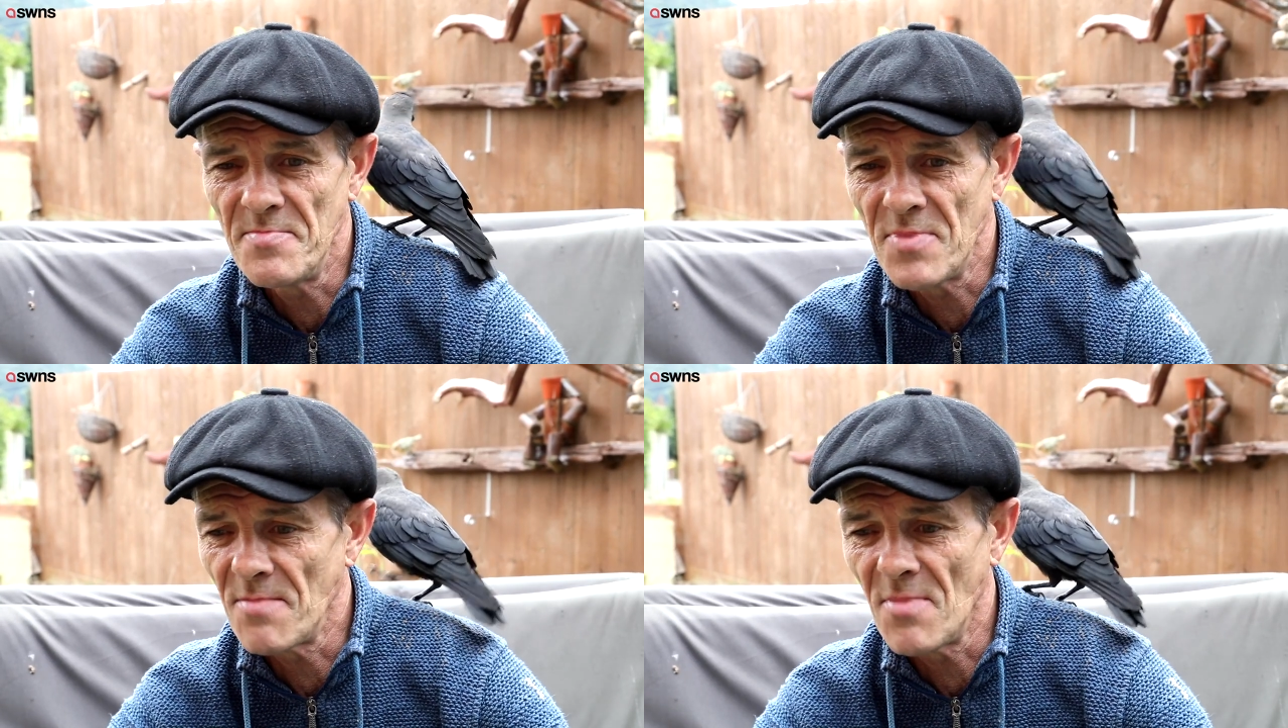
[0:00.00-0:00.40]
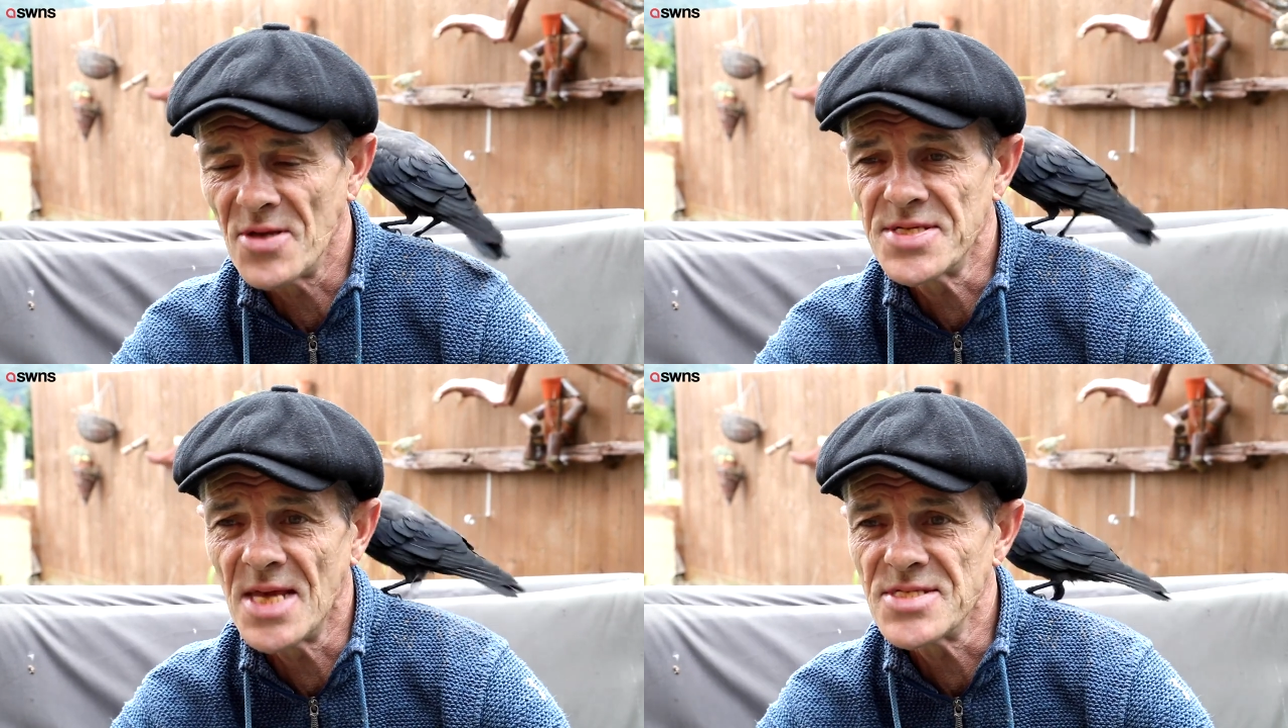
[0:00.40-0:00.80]
like my
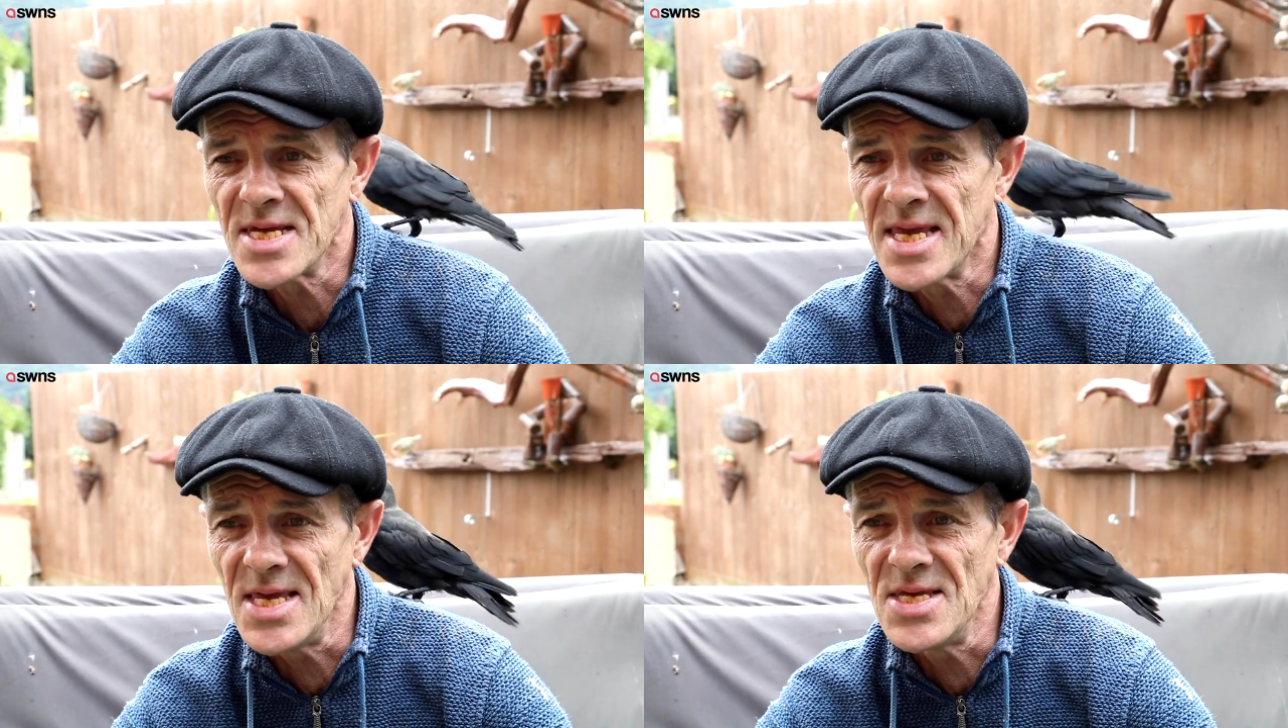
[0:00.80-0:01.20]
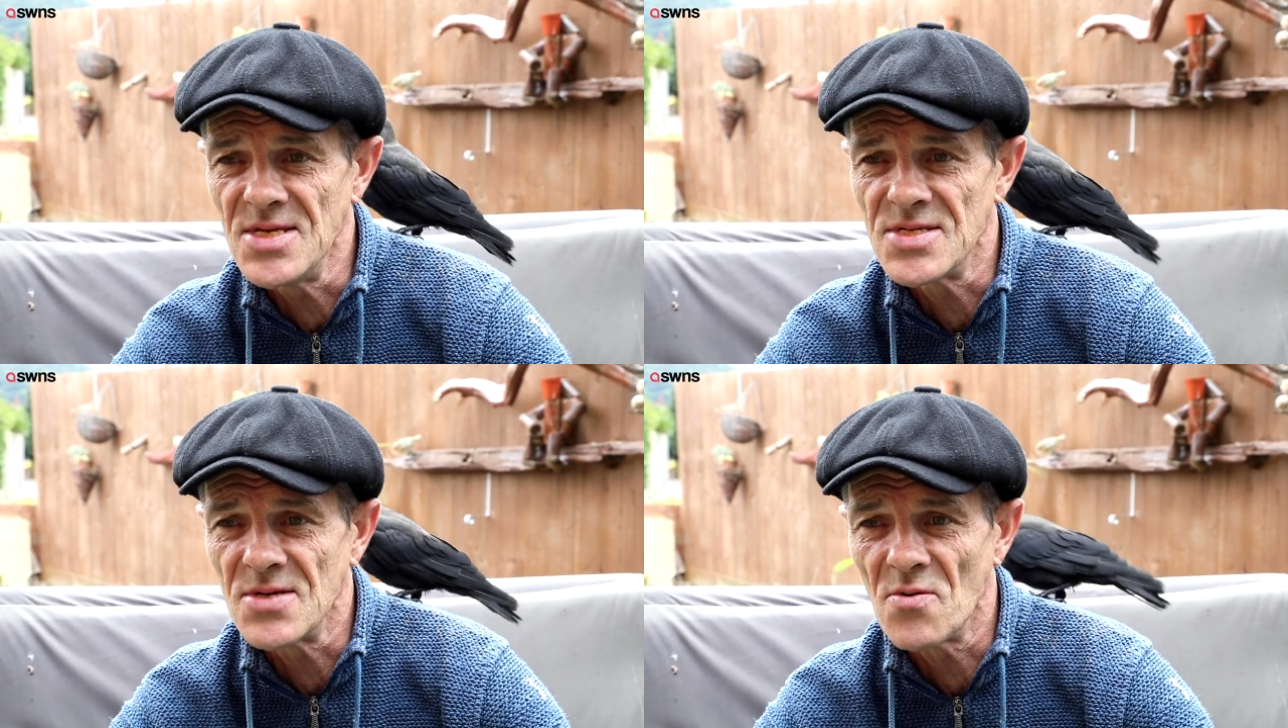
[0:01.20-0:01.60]
sets of
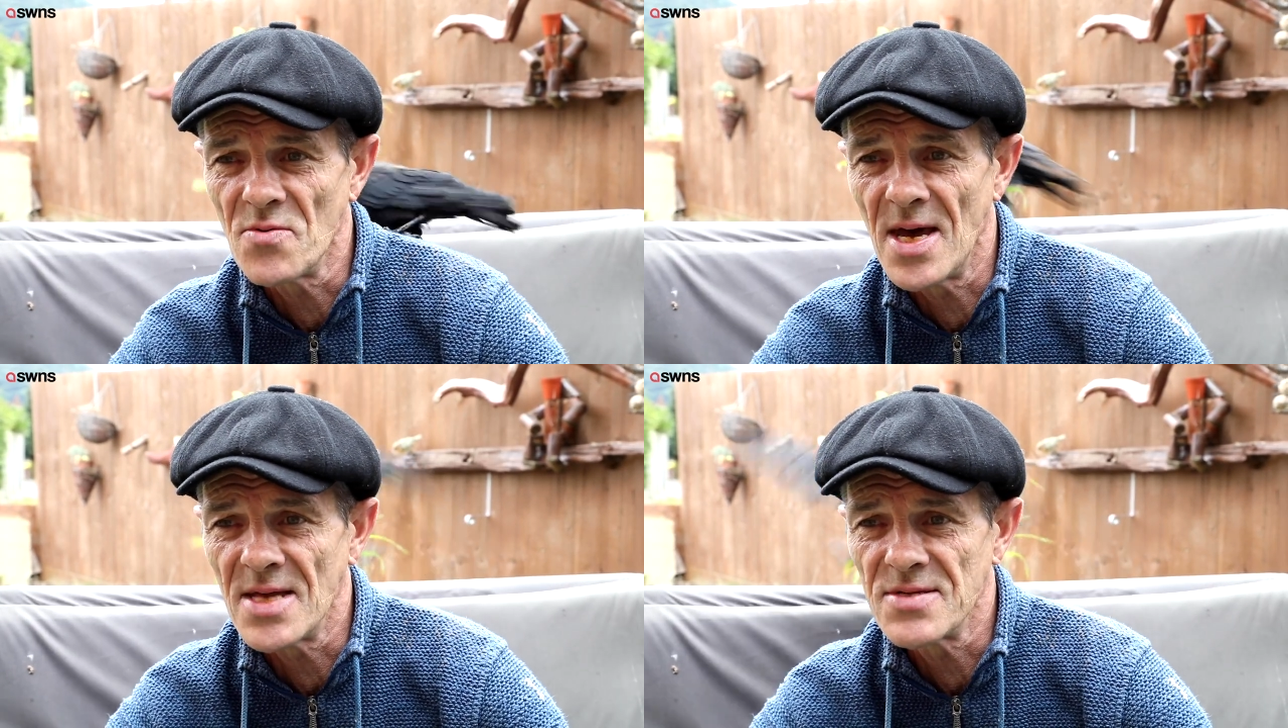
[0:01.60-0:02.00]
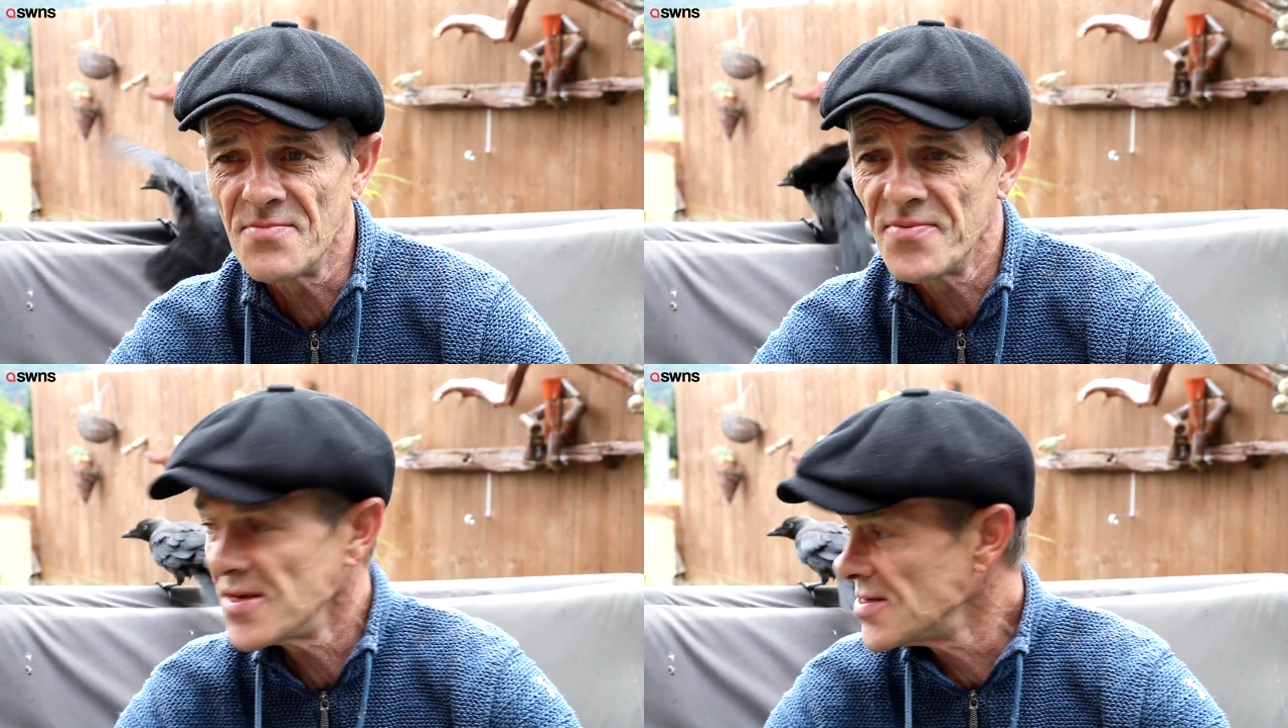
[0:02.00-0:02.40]
keys and all that
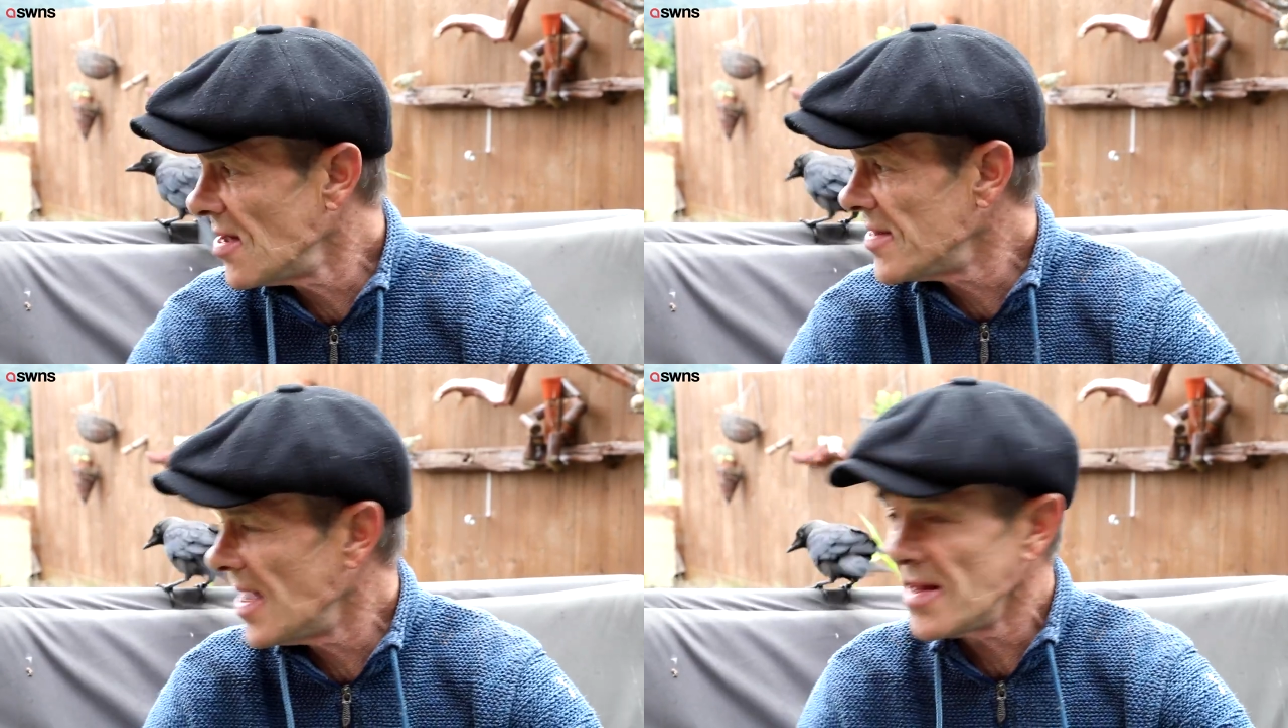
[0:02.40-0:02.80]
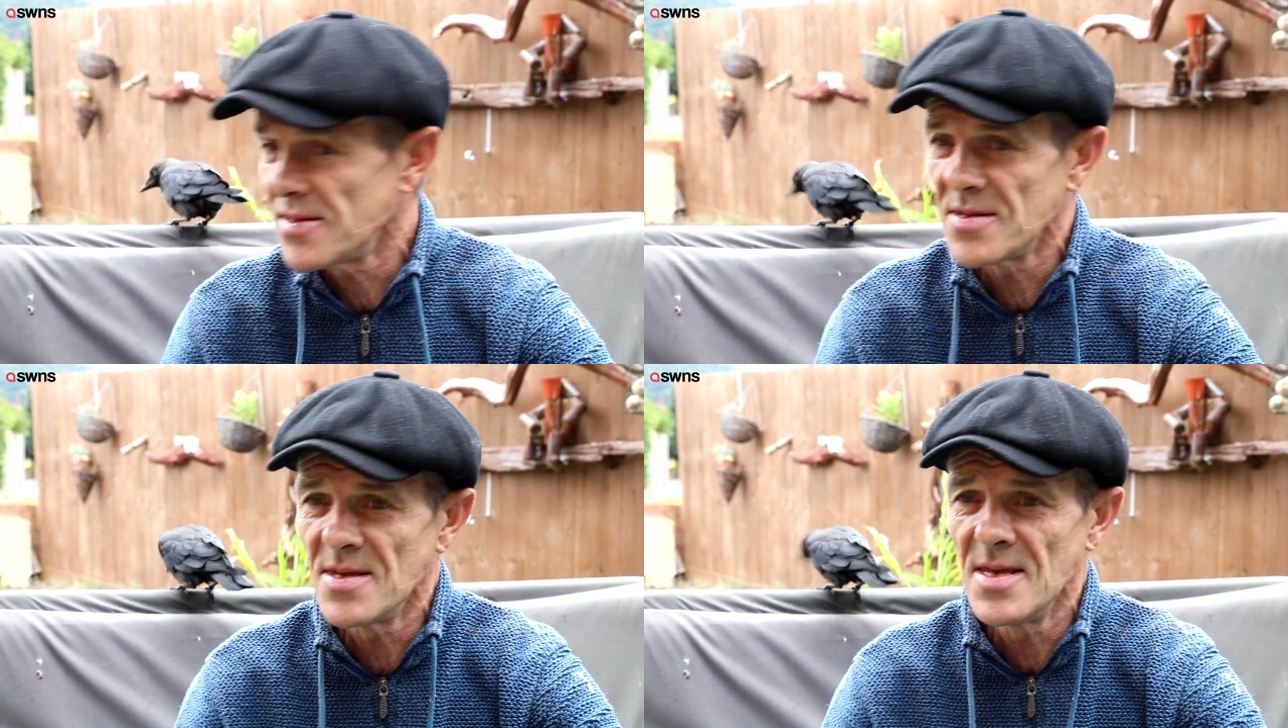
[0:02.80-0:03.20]
and things like
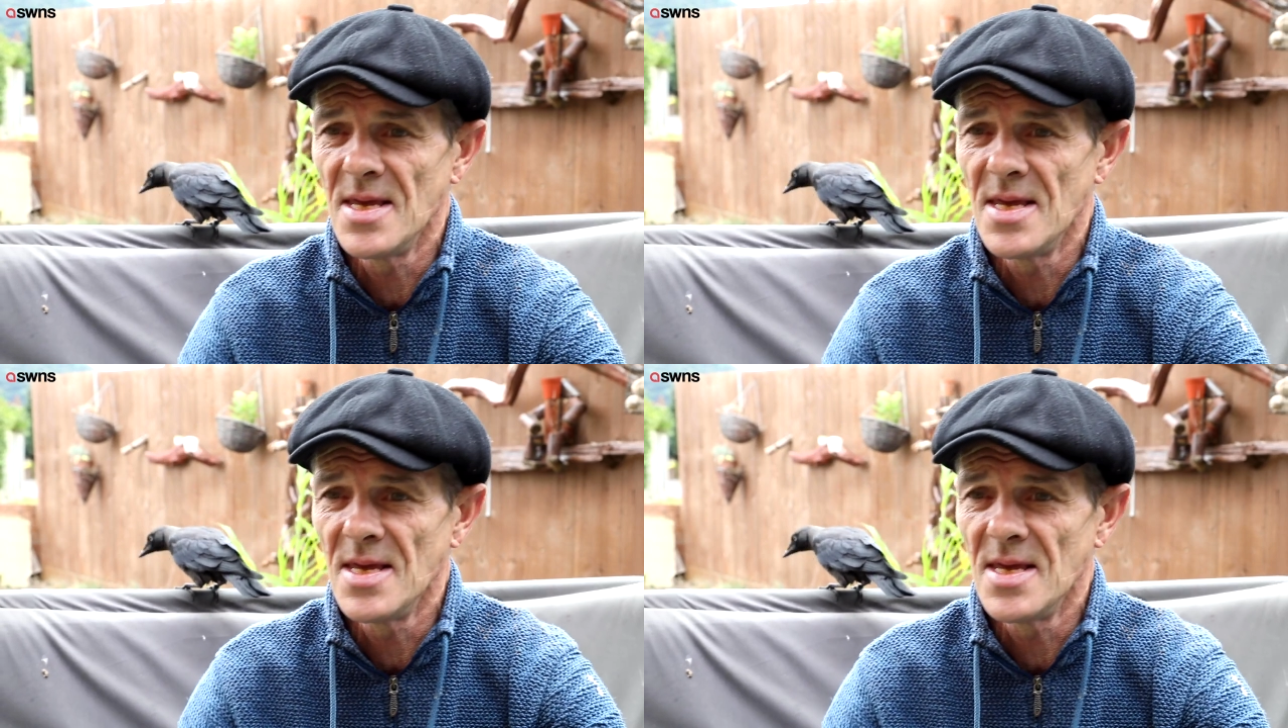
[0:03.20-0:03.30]
that.